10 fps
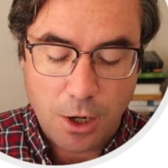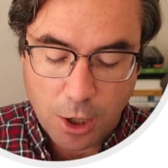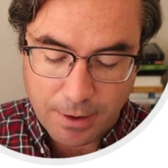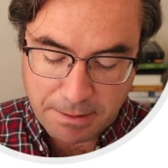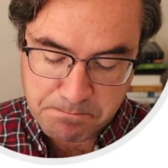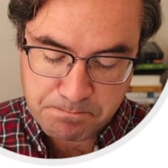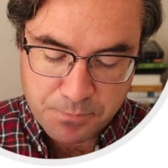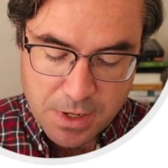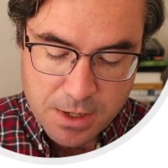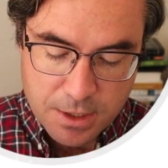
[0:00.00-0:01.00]
All right.
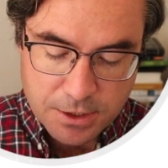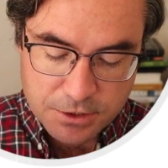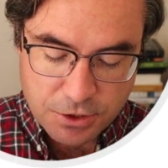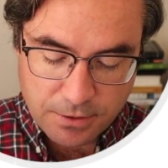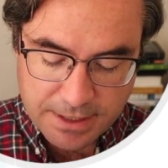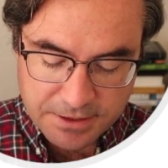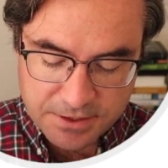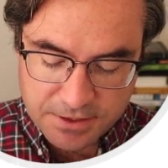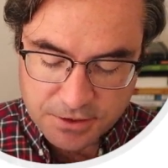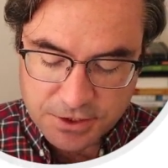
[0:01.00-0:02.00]
So
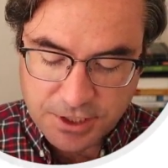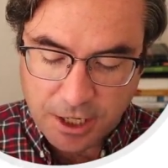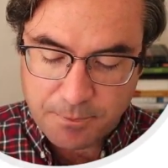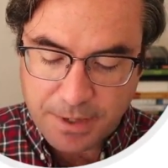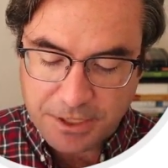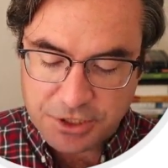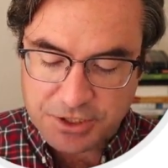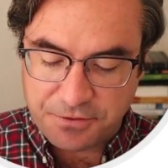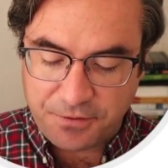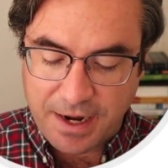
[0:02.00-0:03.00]
let's start by just
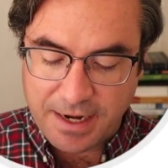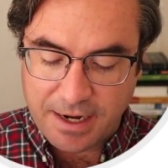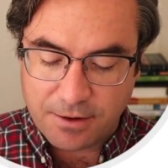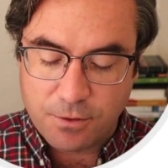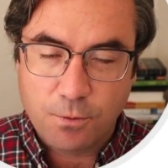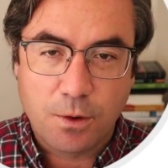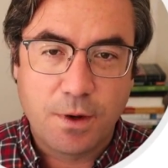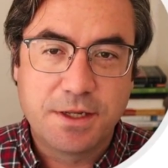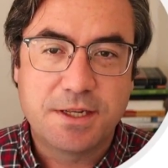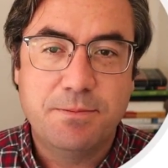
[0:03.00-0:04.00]
defining, well,
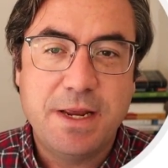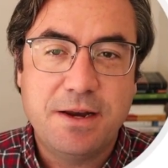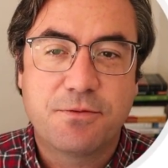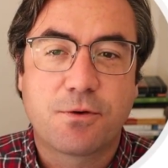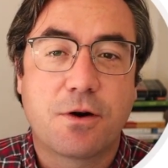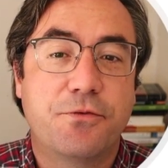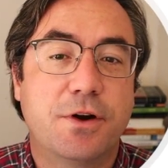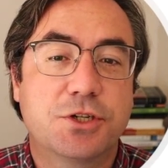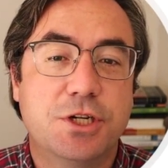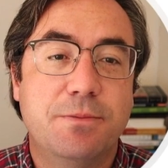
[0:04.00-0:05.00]
what does it mean for a
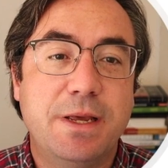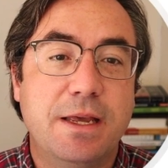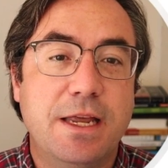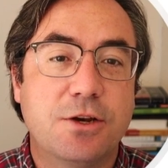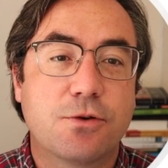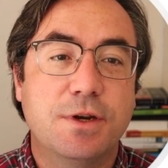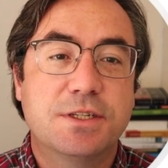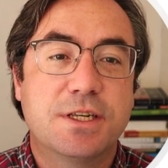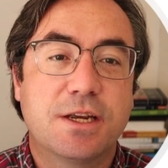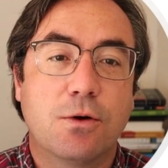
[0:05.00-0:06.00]
function to be
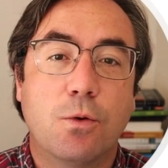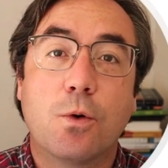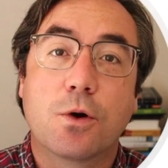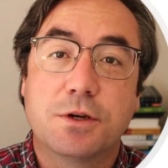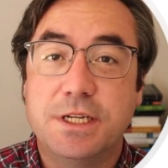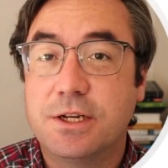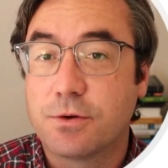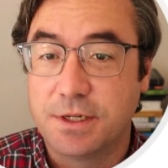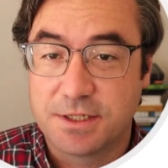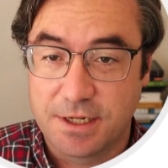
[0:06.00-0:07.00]
increasing or
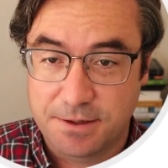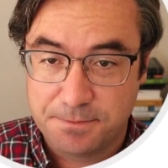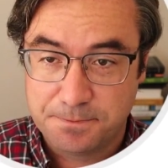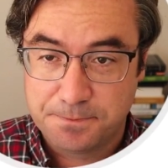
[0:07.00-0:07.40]
decreasing?